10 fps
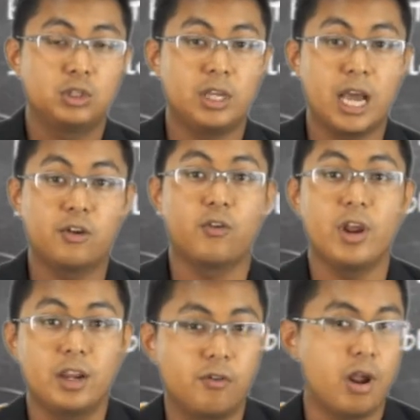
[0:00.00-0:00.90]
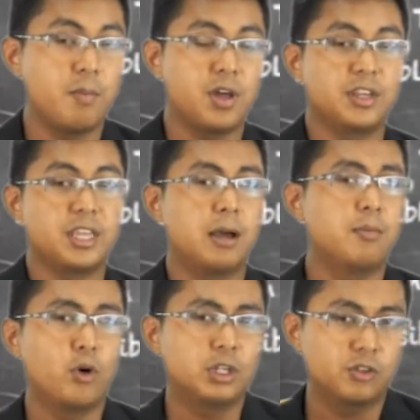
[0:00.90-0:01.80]
their great-grandmother,
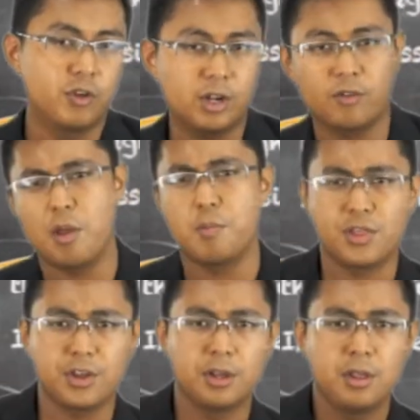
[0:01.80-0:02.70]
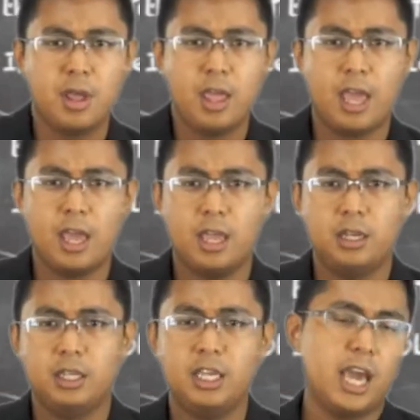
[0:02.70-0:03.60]
young boy's great-grandmother.
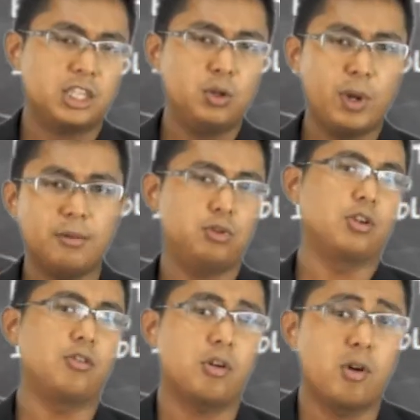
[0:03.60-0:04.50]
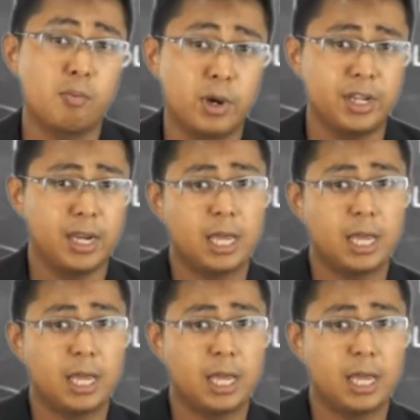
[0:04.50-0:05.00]
And he actually went up to the great-grandmother and